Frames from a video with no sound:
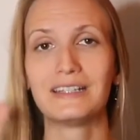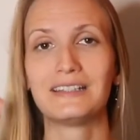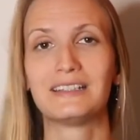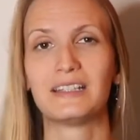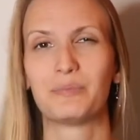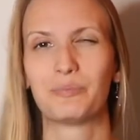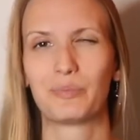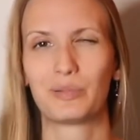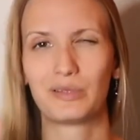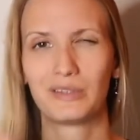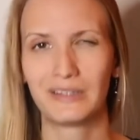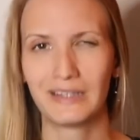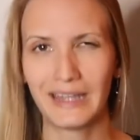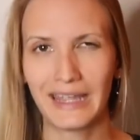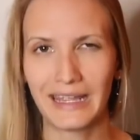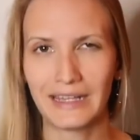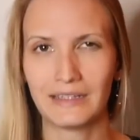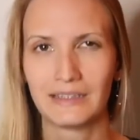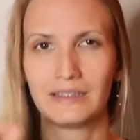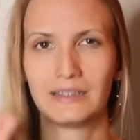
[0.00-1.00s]
is a
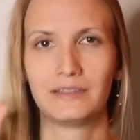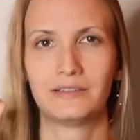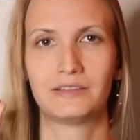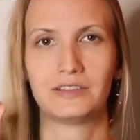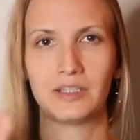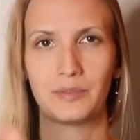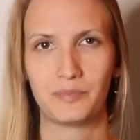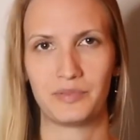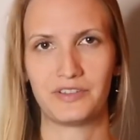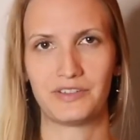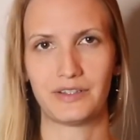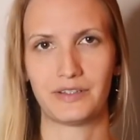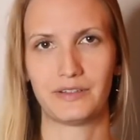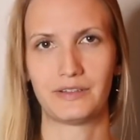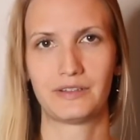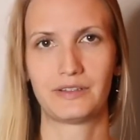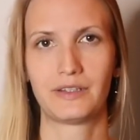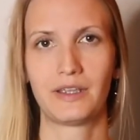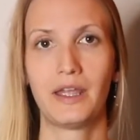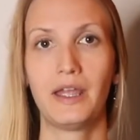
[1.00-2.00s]
plant
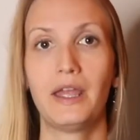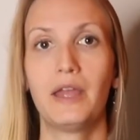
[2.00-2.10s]
substance,